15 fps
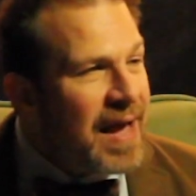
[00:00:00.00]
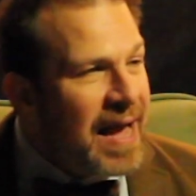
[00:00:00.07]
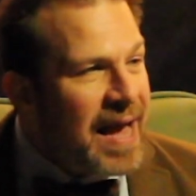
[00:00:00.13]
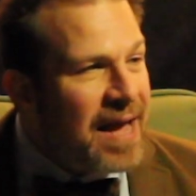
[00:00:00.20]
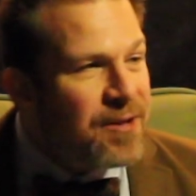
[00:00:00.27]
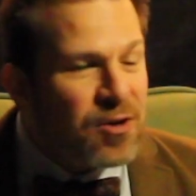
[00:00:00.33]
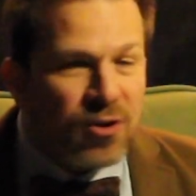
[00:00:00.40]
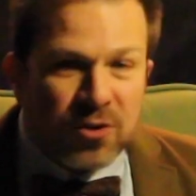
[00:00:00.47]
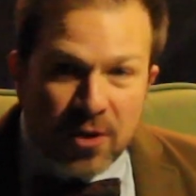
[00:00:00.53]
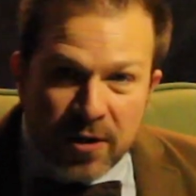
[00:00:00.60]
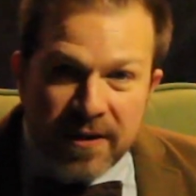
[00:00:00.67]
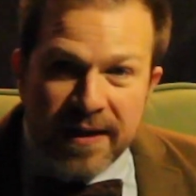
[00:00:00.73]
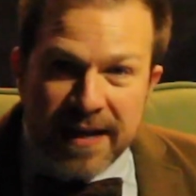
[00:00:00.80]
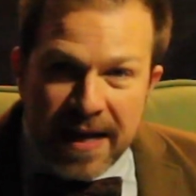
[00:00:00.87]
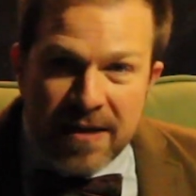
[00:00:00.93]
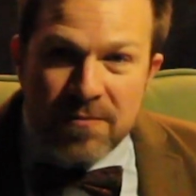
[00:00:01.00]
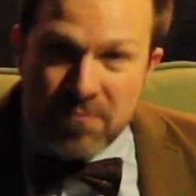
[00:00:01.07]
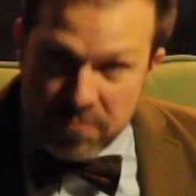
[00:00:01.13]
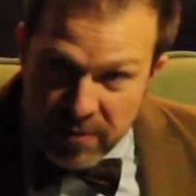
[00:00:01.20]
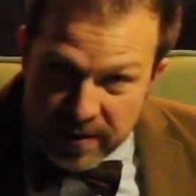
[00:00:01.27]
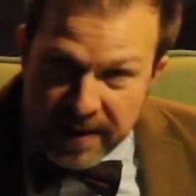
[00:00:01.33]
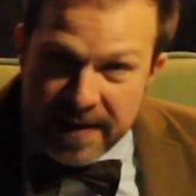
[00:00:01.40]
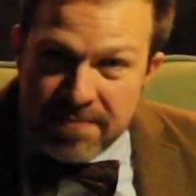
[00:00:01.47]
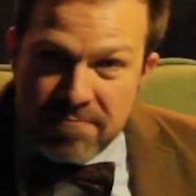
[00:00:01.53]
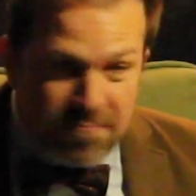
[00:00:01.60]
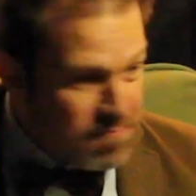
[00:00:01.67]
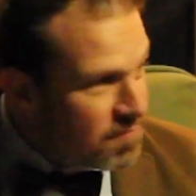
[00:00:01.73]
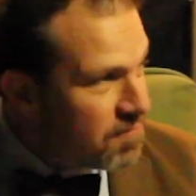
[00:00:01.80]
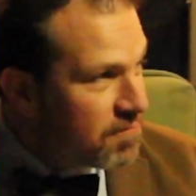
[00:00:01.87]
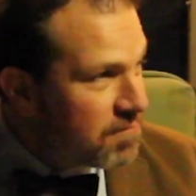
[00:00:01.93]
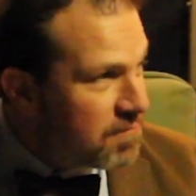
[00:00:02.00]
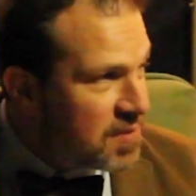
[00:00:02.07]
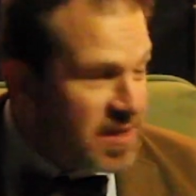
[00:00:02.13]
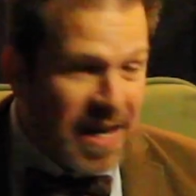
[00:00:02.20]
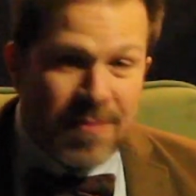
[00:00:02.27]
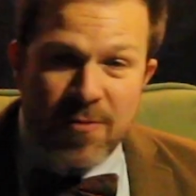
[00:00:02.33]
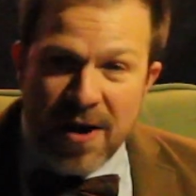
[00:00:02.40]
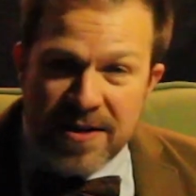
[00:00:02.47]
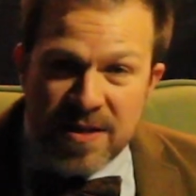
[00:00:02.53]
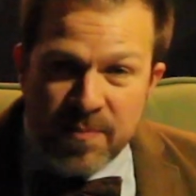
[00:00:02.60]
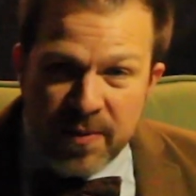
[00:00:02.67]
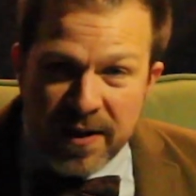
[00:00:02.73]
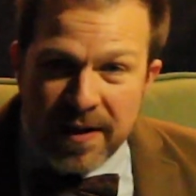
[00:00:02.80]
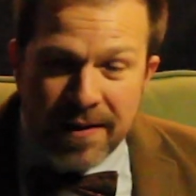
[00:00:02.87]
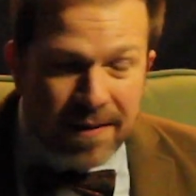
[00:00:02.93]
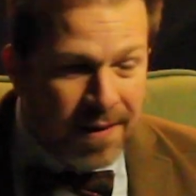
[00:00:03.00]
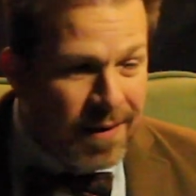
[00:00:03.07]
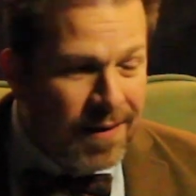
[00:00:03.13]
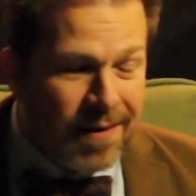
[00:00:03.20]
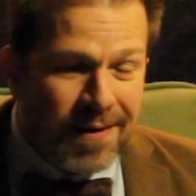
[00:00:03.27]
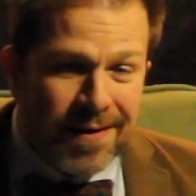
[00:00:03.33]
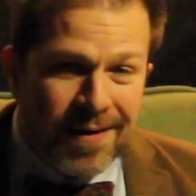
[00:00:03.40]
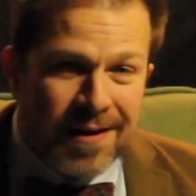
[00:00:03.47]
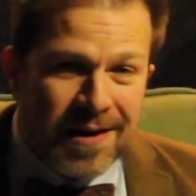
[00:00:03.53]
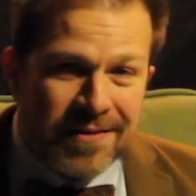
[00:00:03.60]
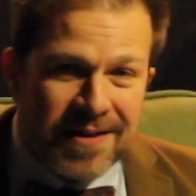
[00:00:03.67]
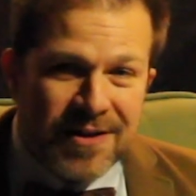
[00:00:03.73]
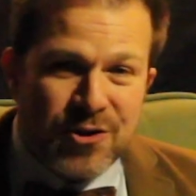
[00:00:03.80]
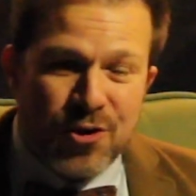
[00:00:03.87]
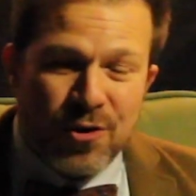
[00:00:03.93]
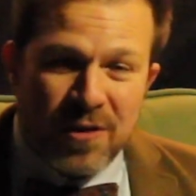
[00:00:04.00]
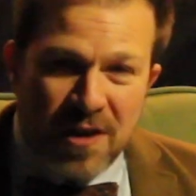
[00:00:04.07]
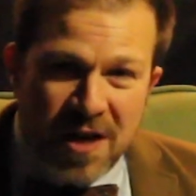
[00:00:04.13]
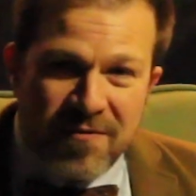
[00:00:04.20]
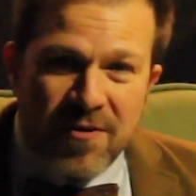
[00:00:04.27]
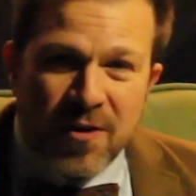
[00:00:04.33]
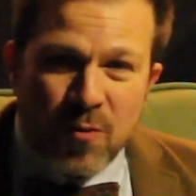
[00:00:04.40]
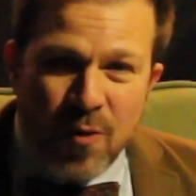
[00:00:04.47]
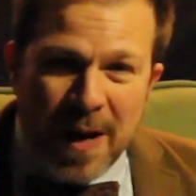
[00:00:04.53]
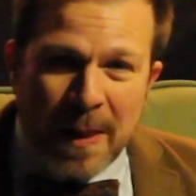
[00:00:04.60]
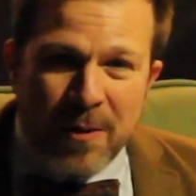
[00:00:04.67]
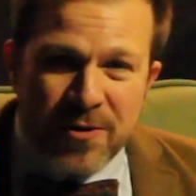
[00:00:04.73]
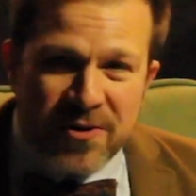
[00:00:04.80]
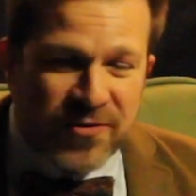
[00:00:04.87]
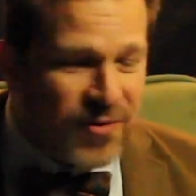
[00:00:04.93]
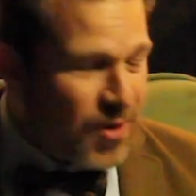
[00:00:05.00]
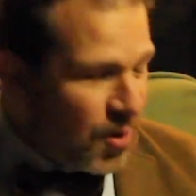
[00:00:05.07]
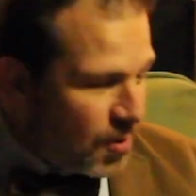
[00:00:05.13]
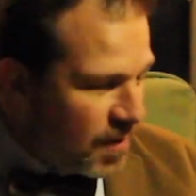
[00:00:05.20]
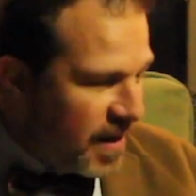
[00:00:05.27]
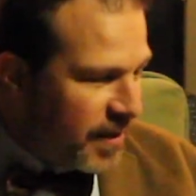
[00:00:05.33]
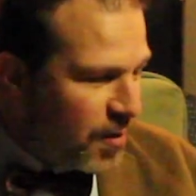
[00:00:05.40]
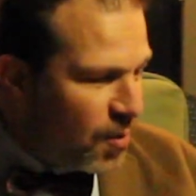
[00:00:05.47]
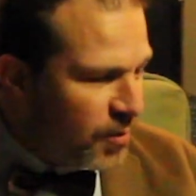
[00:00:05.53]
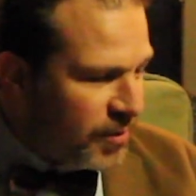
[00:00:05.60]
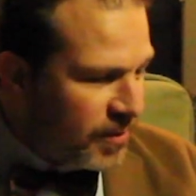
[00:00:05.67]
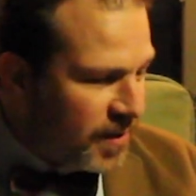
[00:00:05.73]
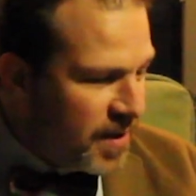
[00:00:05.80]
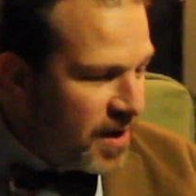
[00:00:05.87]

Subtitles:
and you're looking at really same recipe that you love on Weller, just a whole lot older.